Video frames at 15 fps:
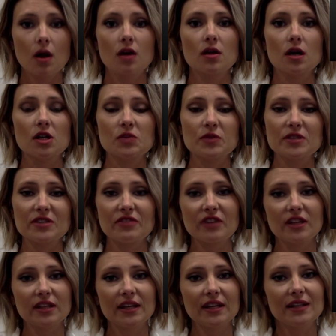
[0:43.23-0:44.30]
Uh,
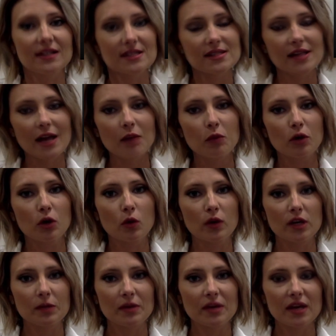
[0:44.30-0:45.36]
specifically in this lab, we're
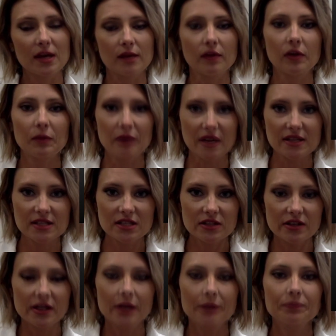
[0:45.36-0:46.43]
going to be killing
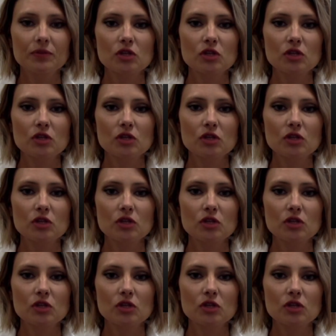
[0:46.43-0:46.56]
bacteria.